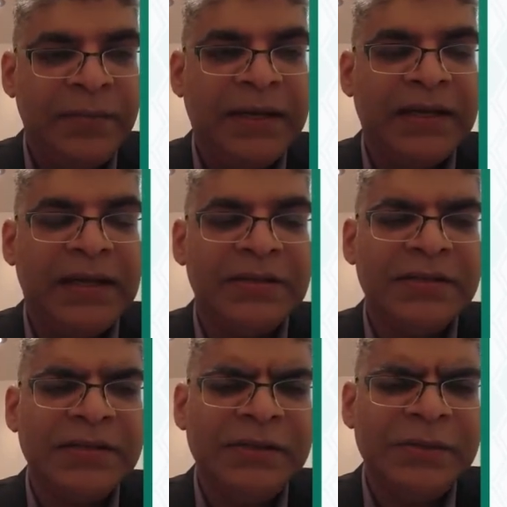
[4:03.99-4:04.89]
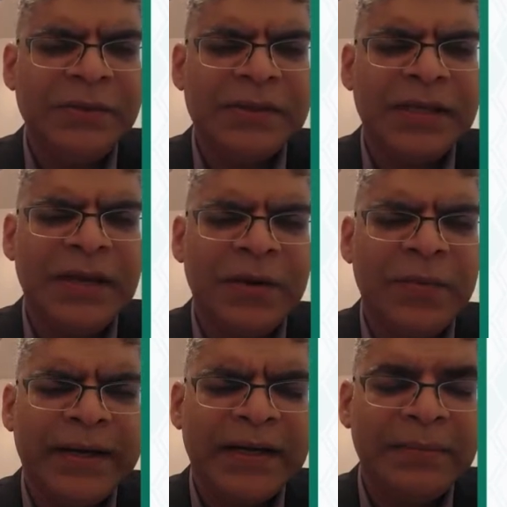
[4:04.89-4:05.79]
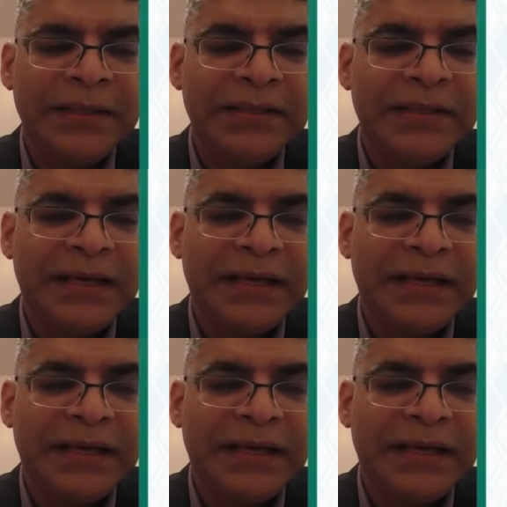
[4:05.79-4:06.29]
We can also use wearable